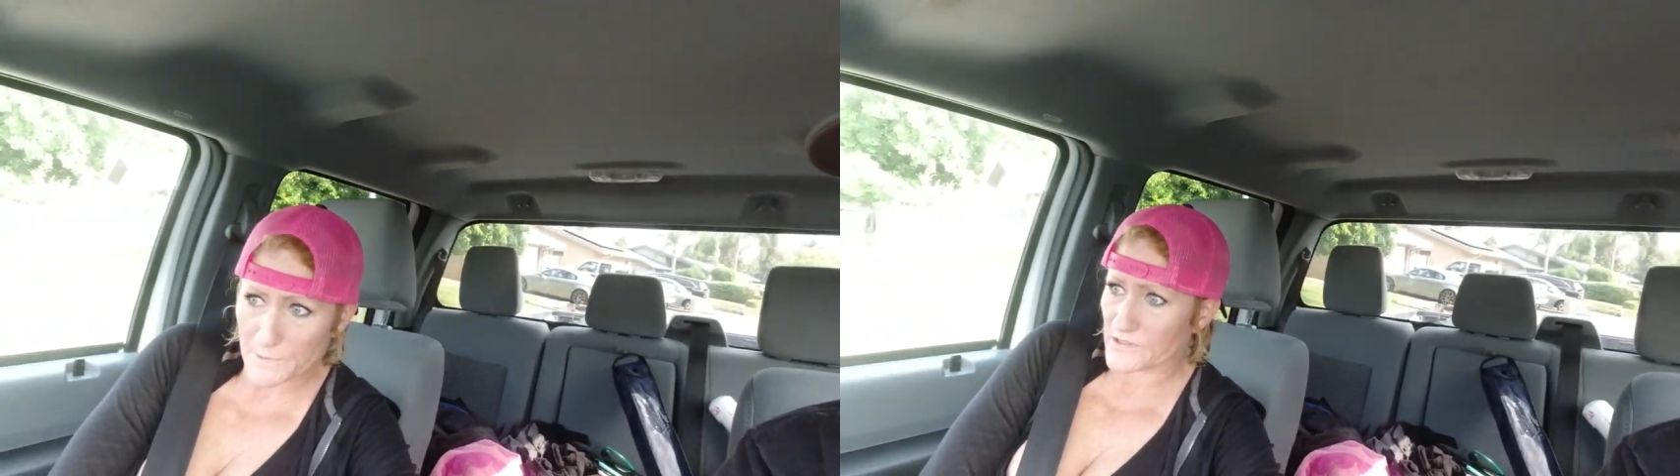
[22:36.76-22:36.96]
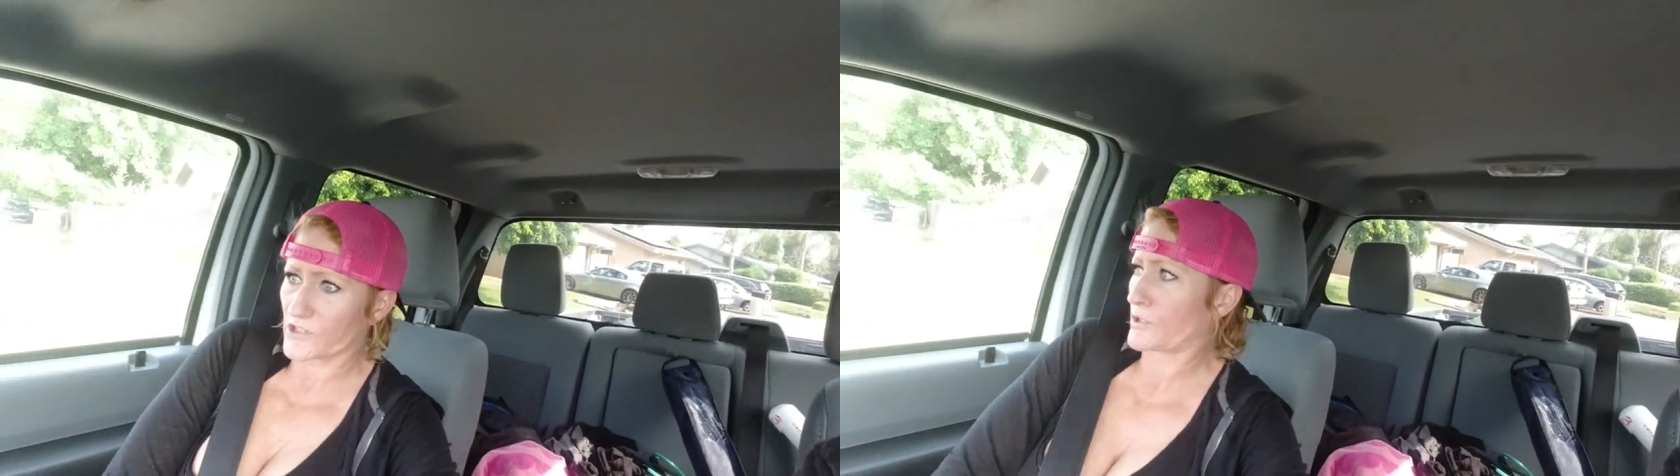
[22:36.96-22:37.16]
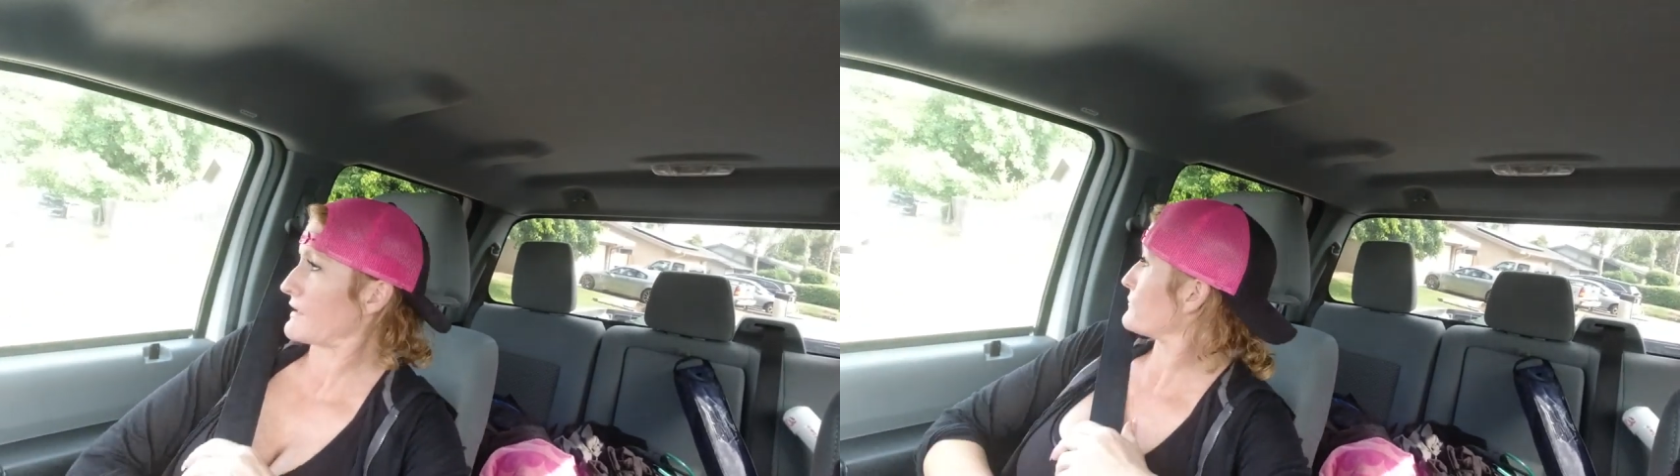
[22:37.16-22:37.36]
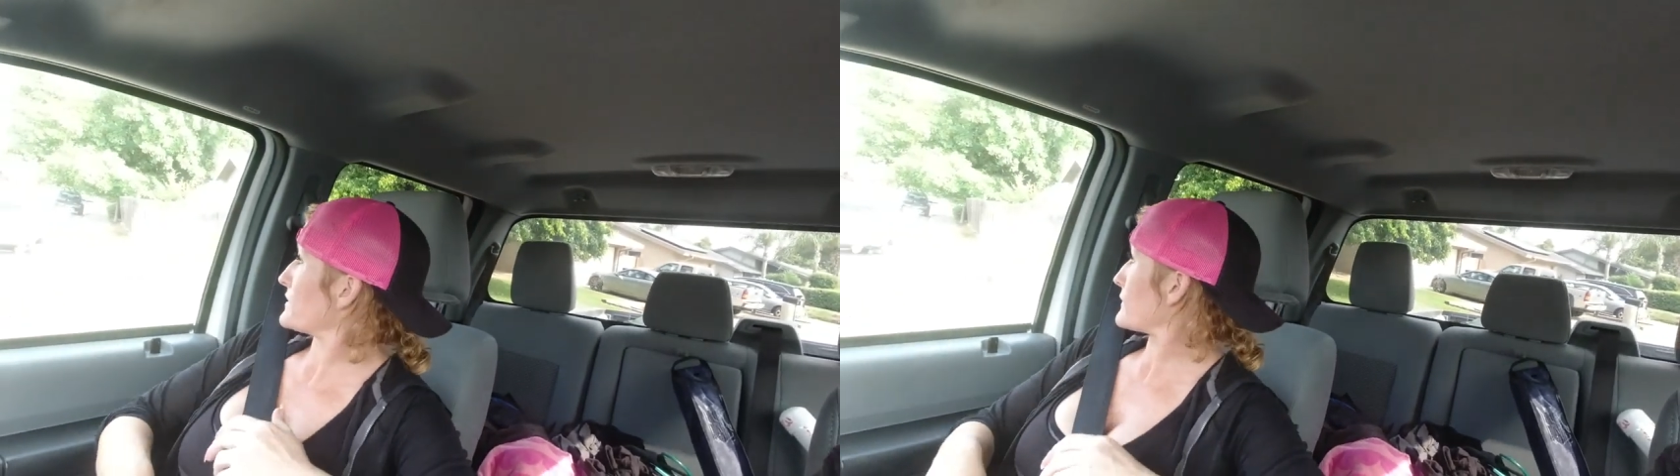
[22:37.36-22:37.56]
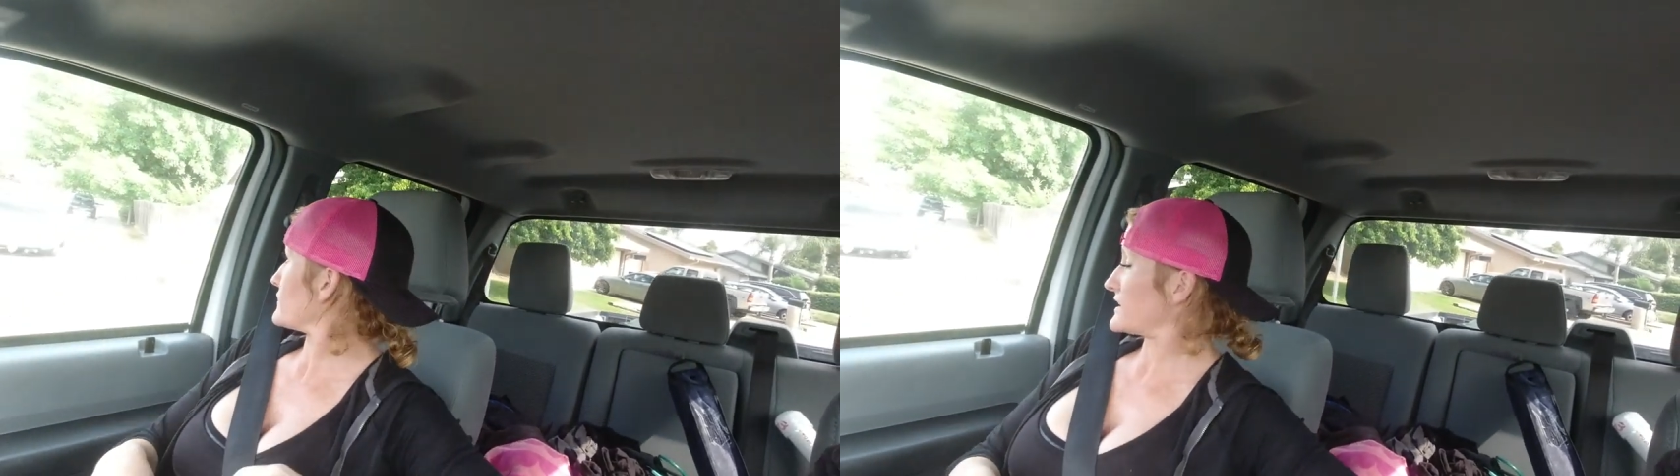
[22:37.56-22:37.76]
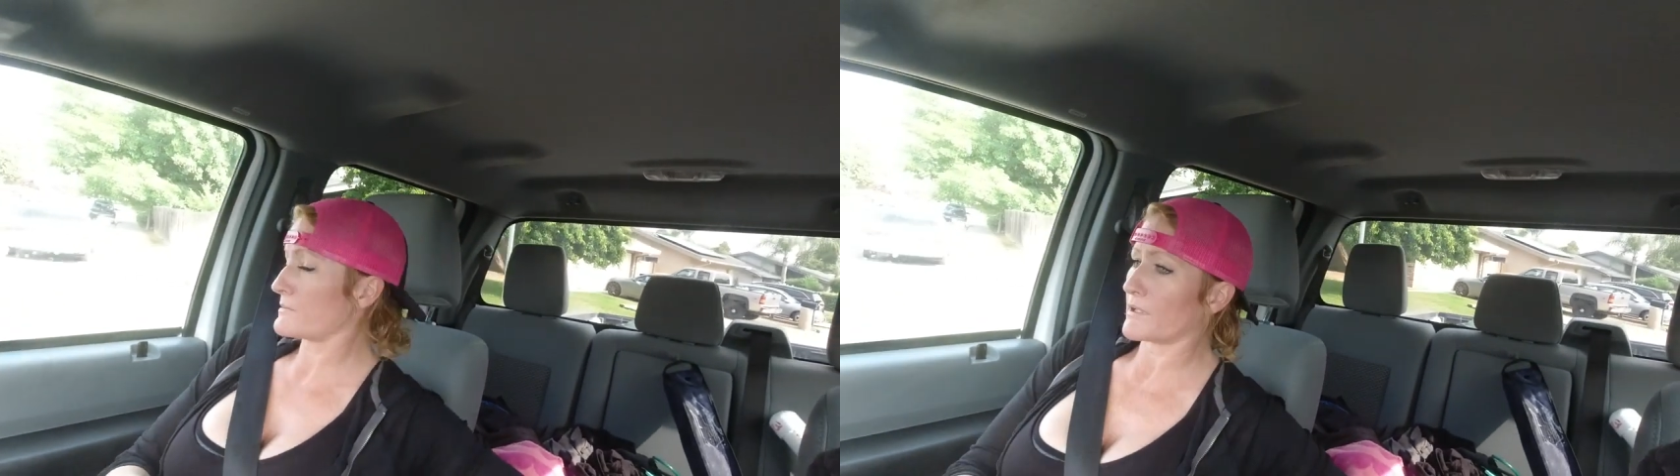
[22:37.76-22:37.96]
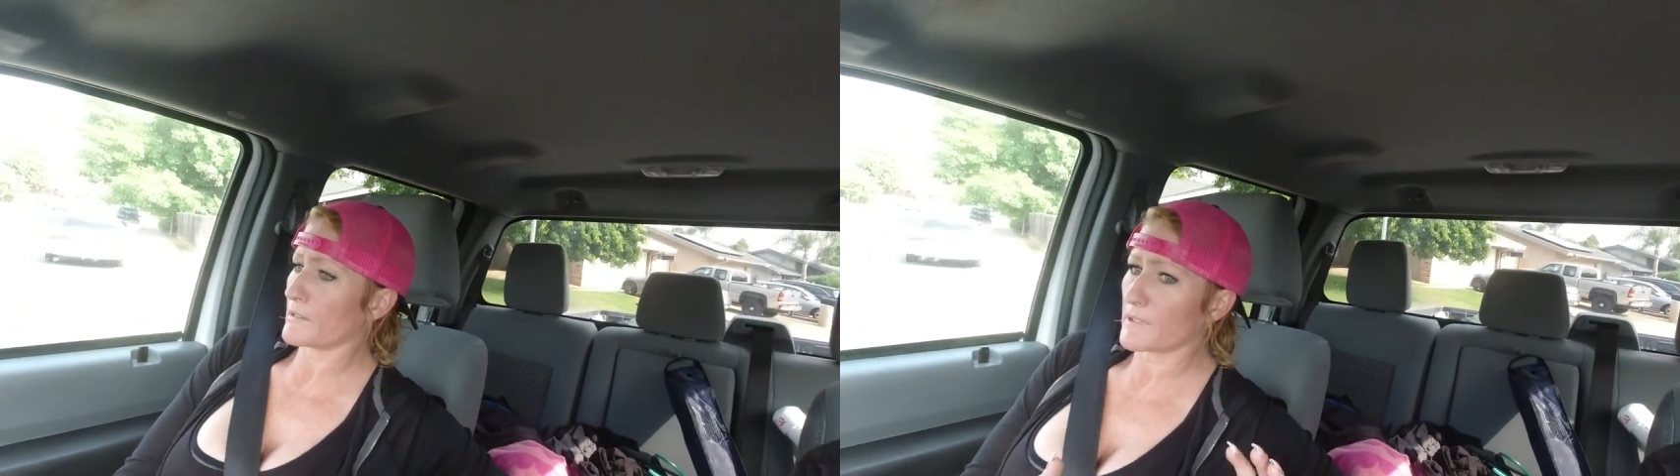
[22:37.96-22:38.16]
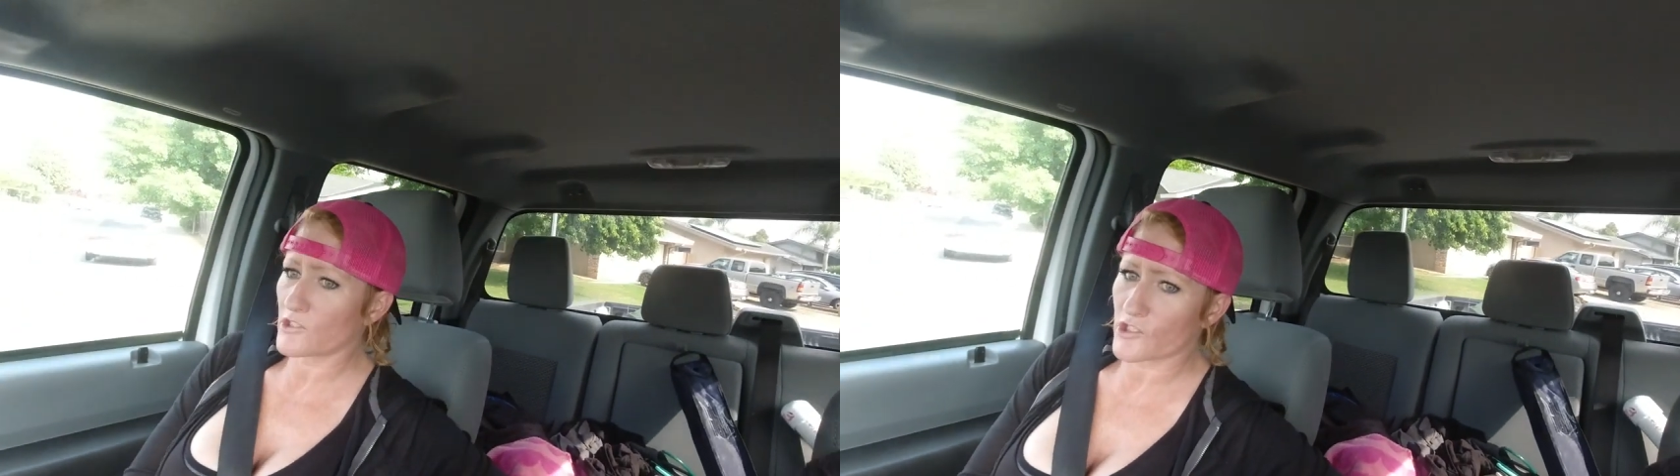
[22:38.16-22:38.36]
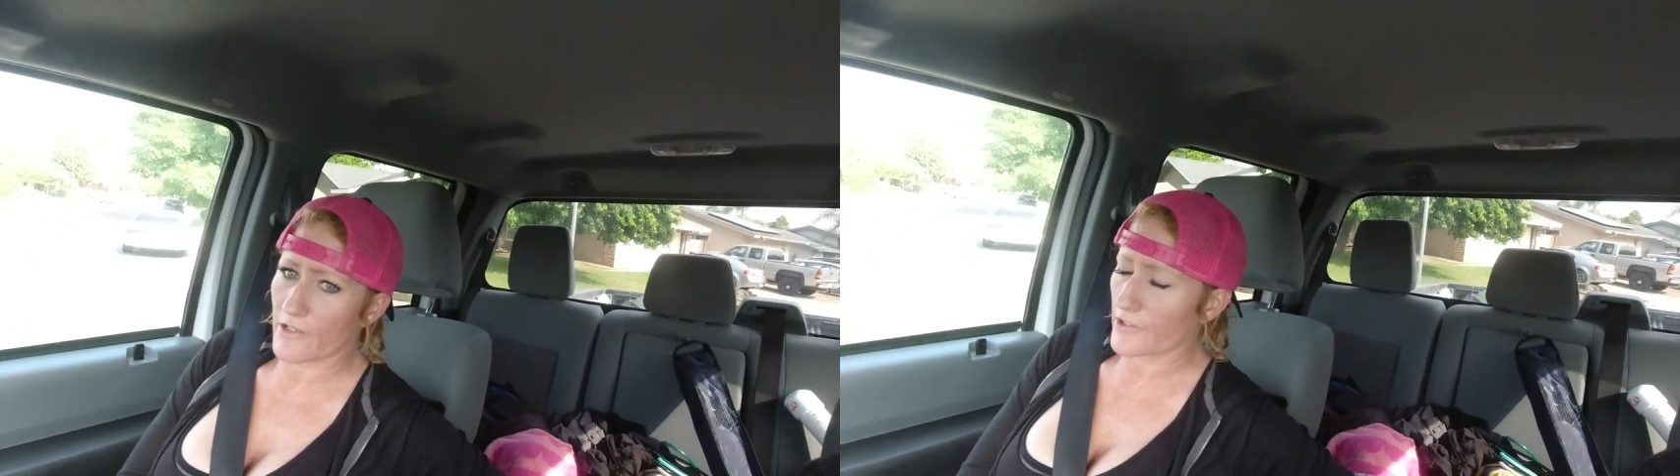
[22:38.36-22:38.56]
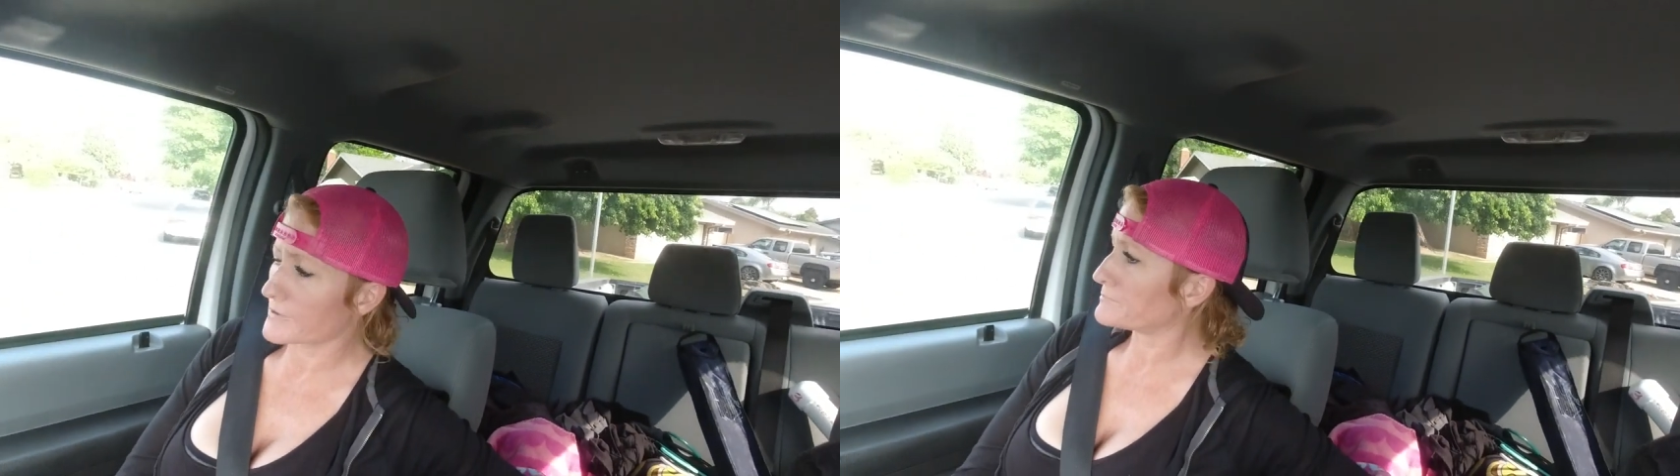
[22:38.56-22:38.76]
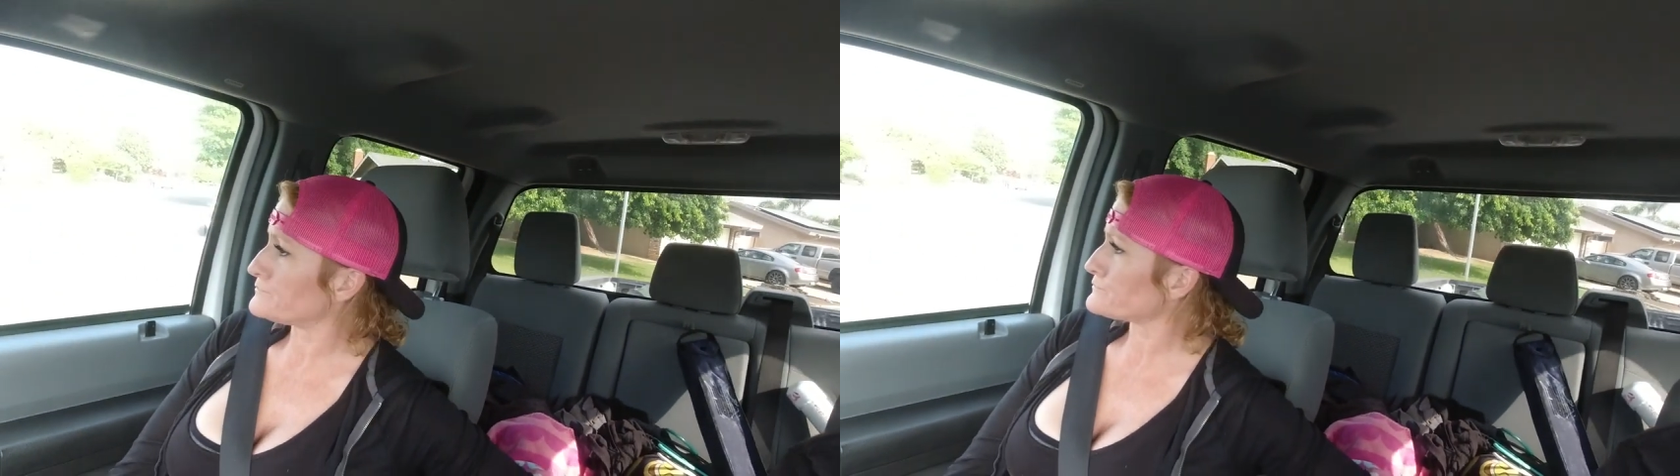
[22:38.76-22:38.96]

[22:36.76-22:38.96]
supposed to do. We haven't been around anybody but each other.